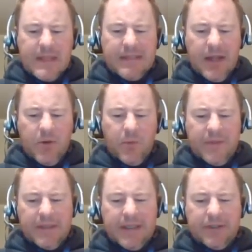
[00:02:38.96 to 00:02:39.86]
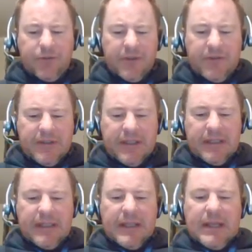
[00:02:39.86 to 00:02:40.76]
Now, with
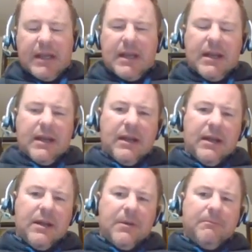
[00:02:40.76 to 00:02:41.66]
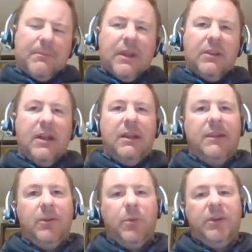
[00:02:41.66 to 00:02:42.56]
electricity,
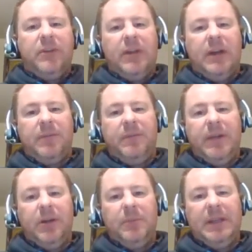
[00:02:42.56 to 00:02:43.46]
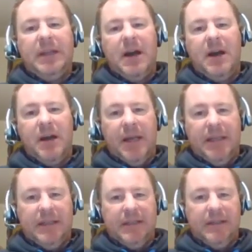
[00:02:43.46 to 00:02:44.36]
there was a lot of fear
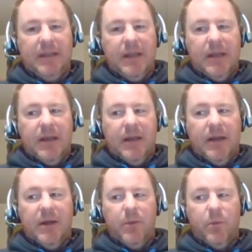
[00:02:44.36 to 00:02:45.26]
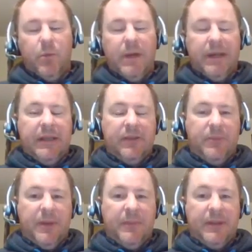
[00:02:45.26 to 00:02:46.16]
behind it when
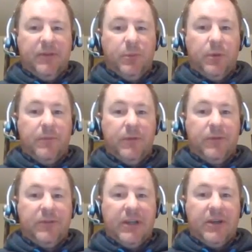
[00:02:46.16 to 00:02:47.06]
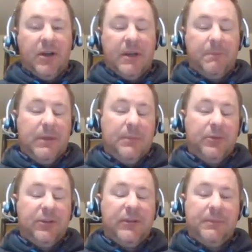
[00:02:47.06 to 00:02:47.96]
experiments were first done on it. People
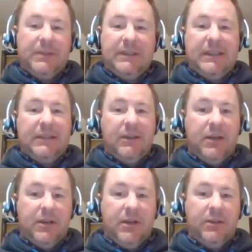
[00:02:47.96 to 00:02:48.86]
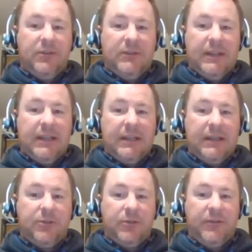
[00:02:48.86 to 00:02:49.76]
just simply did not understand
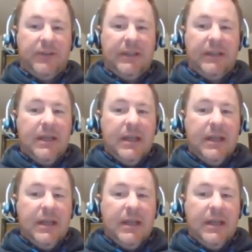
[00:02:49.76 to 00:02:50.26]
electricity.